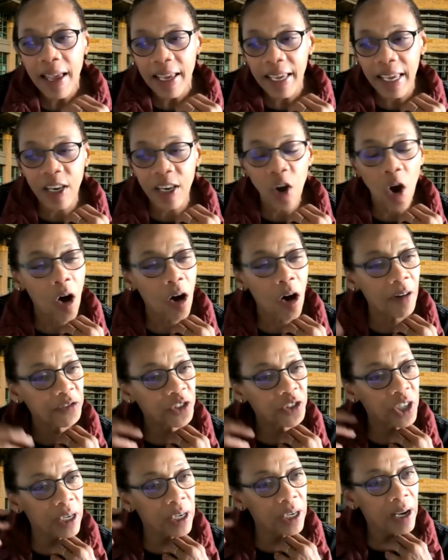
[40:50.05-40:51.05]
can
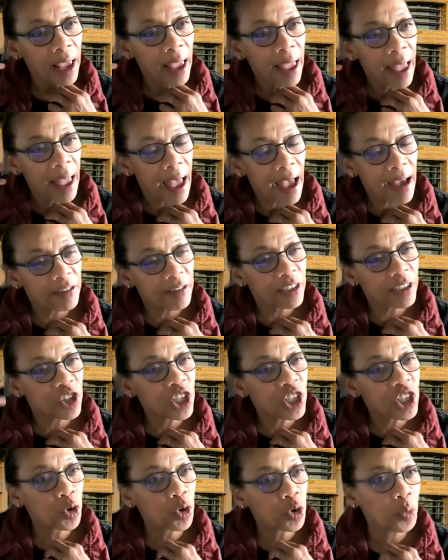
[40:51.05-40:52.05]
often have a
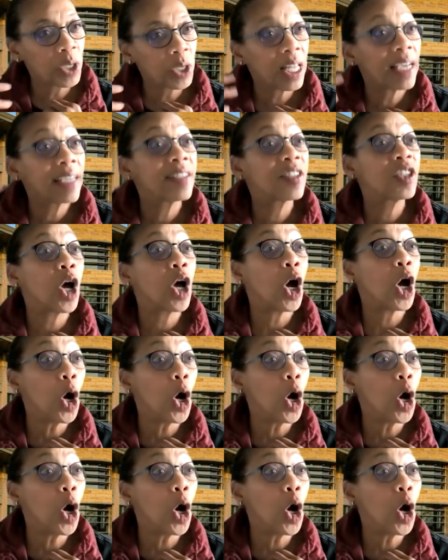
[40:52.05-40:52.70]
teacher realize,